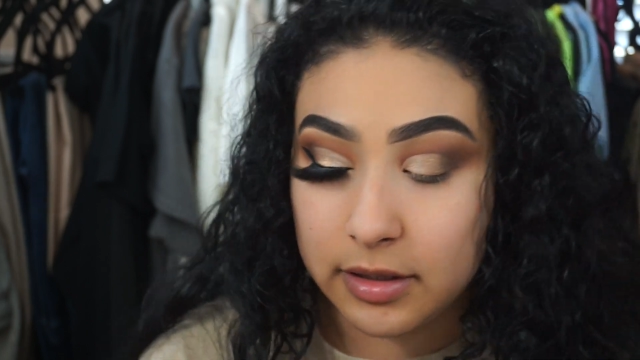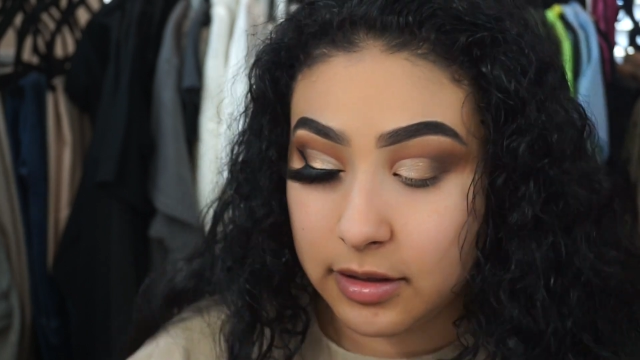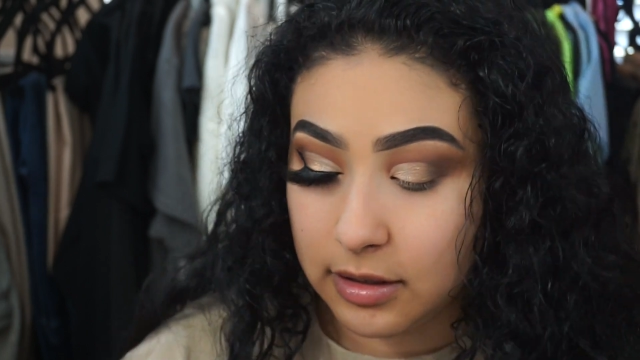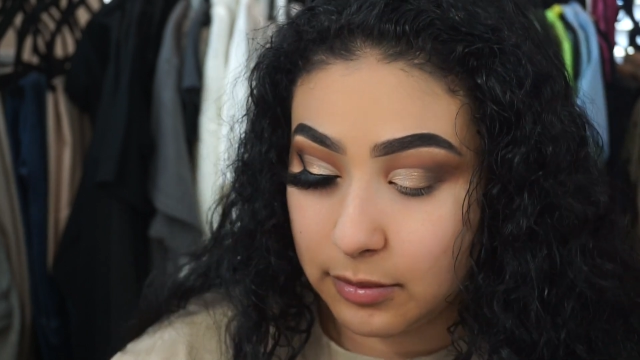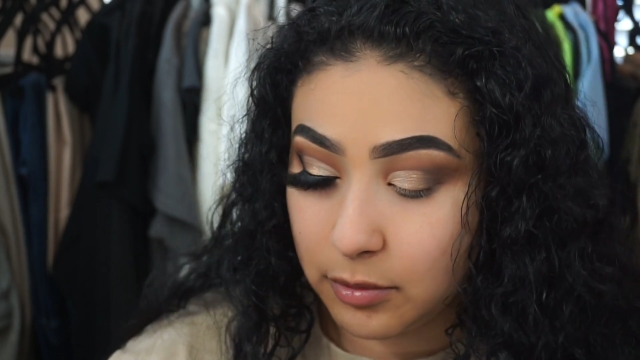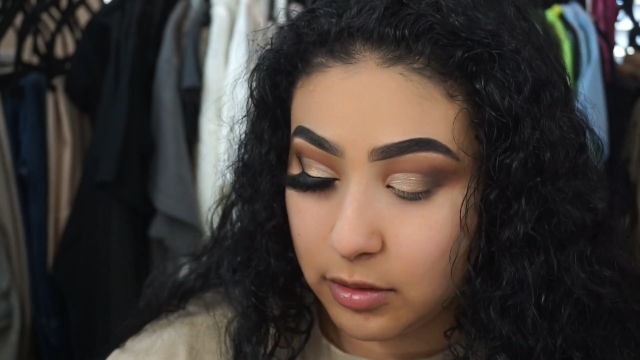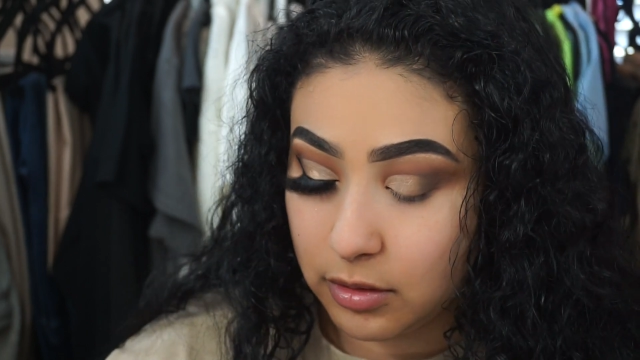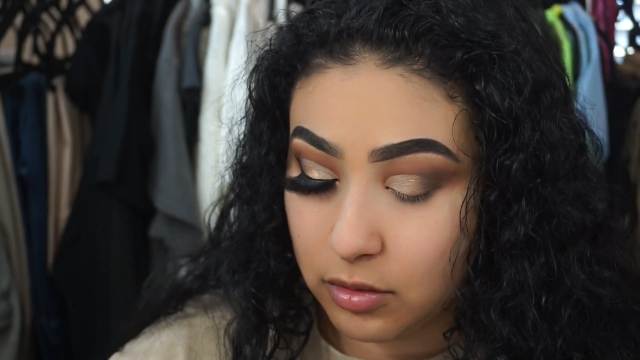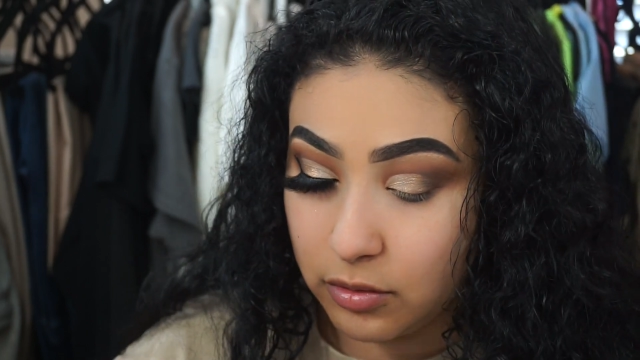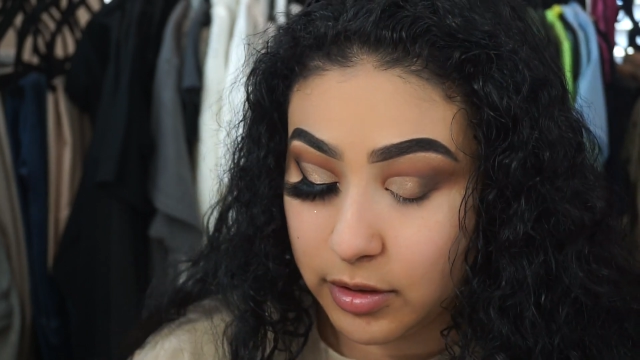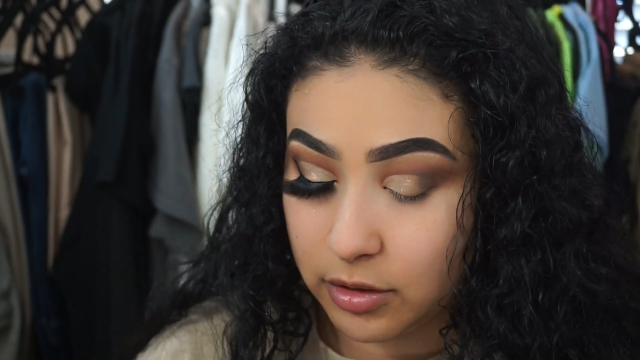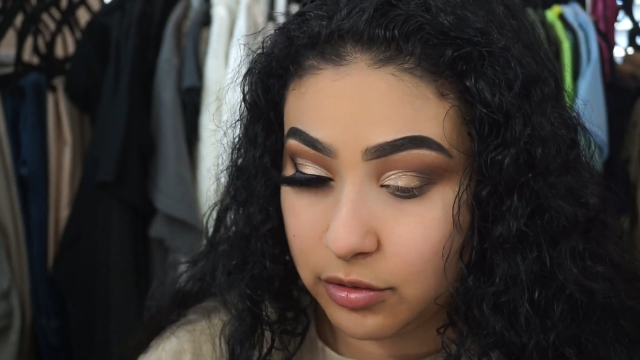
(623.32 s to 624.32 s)
And then I'm going to
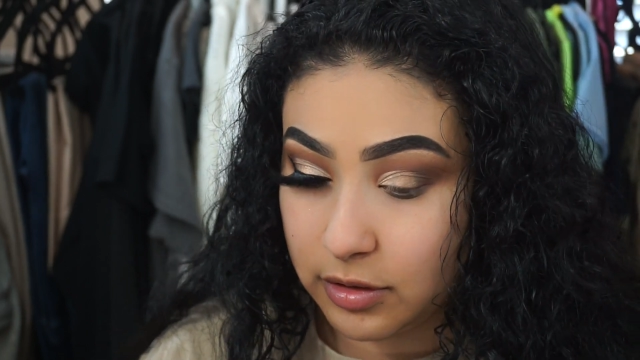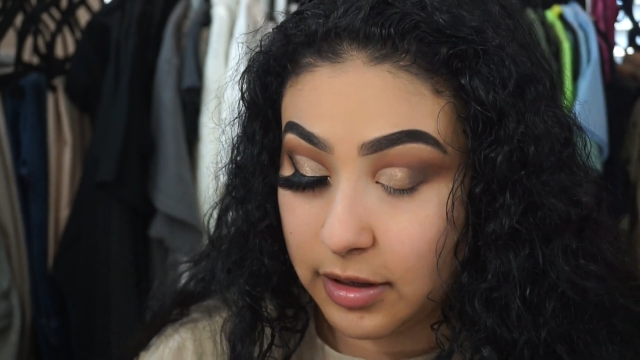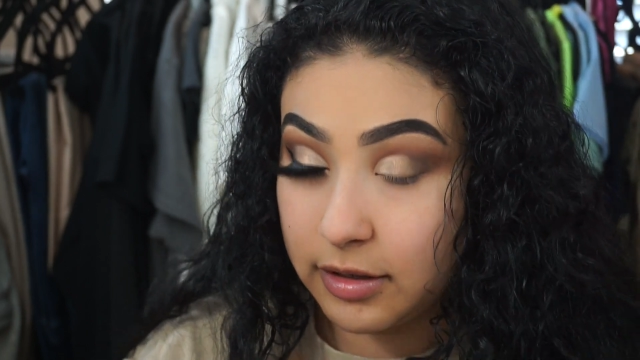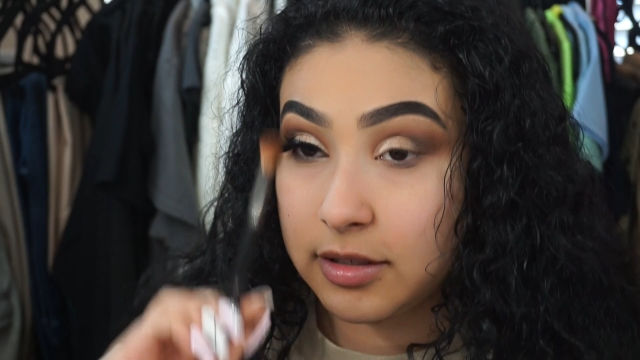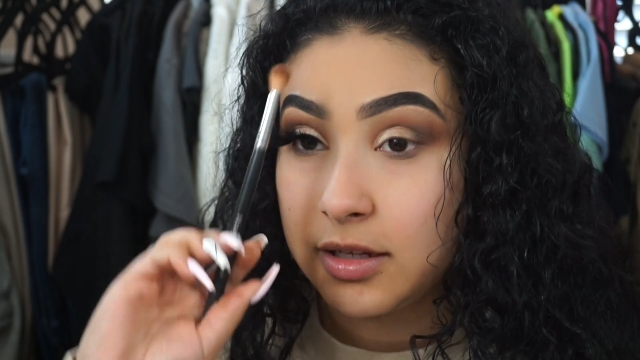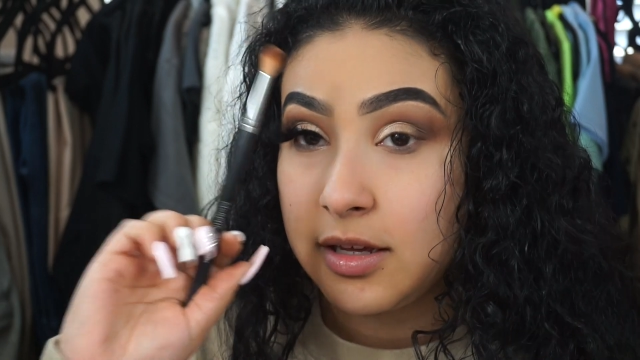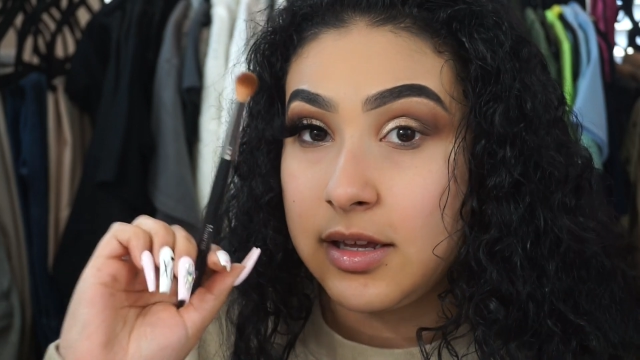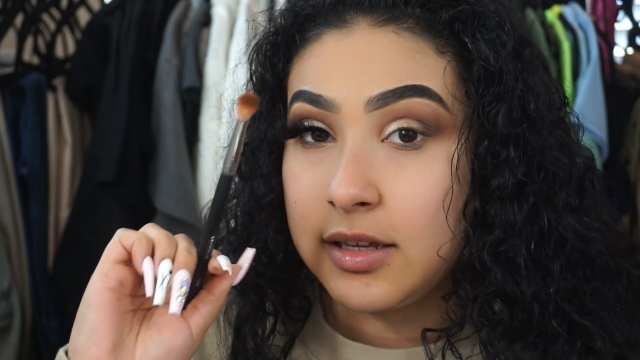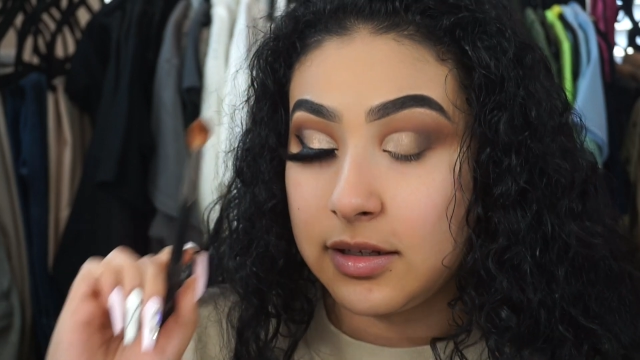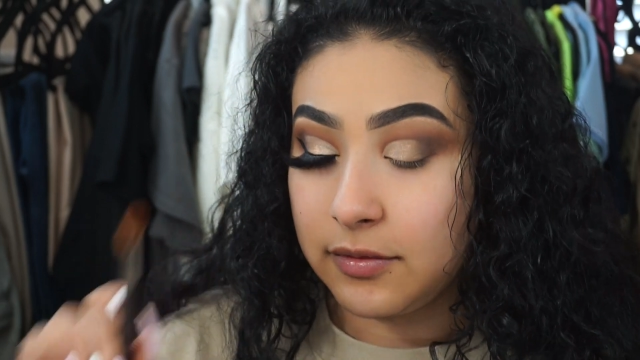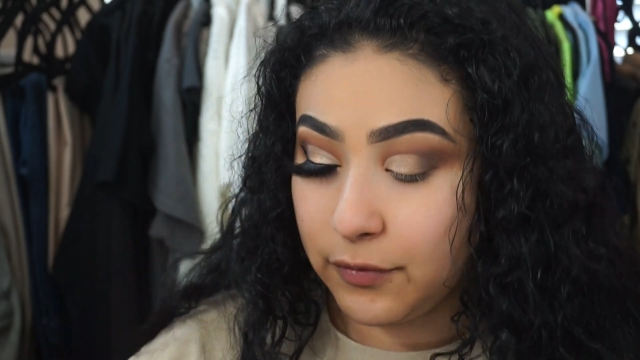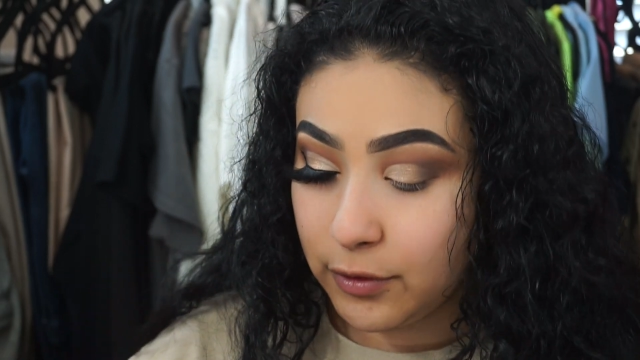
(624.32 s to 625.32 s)
go into that
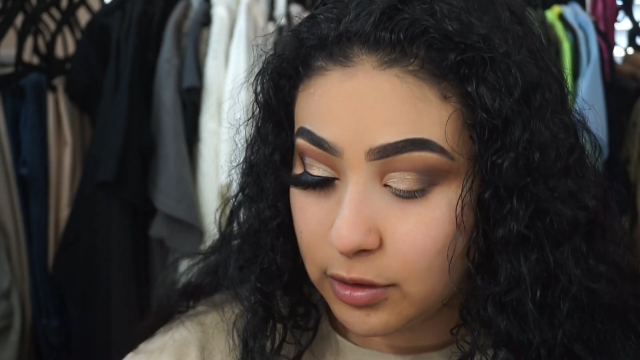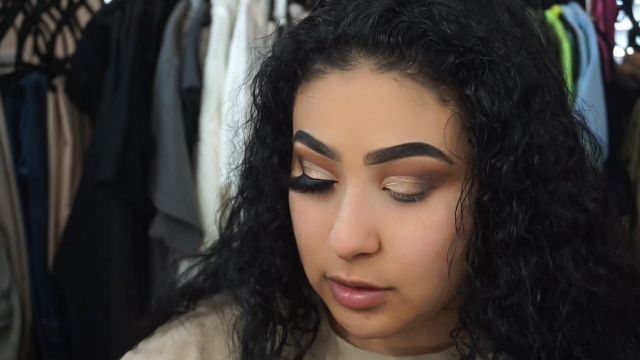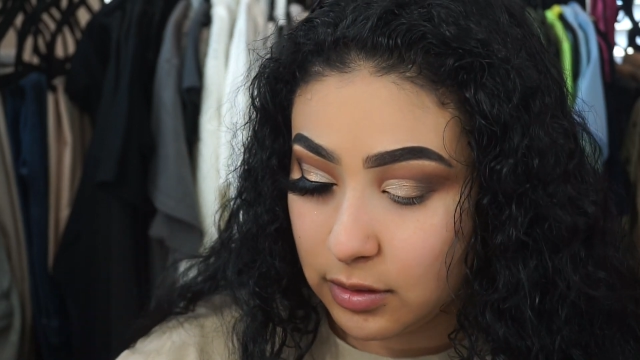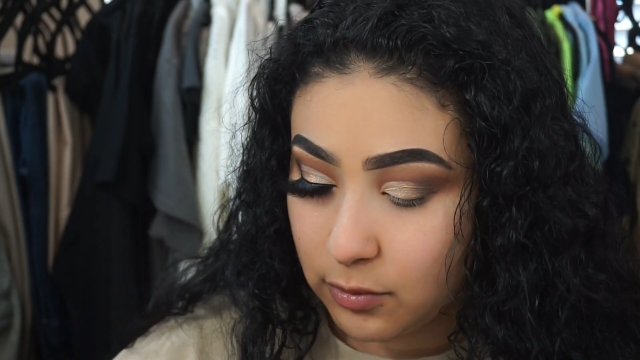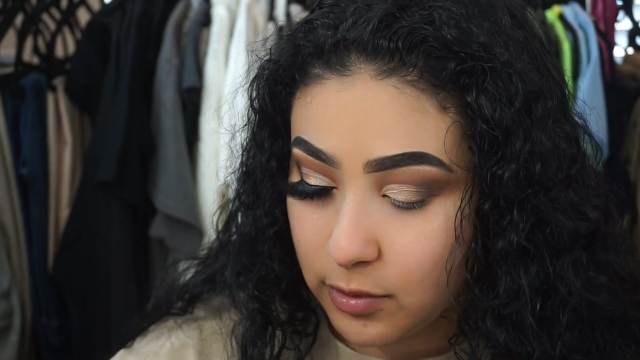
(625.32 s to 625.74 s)
first